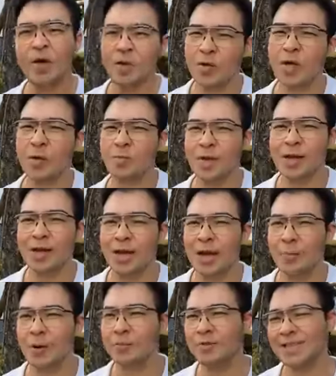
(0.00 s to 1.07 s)
Or you can bring a
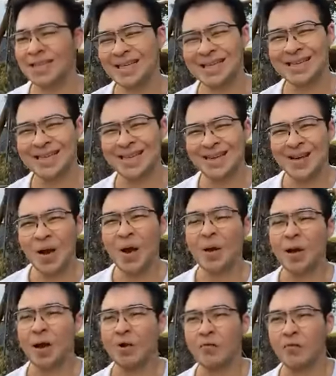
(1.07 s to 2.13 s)
cup of tea
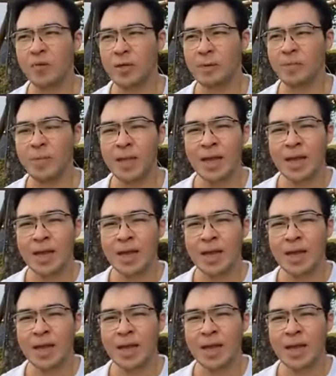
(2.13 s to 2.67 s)
or coffee.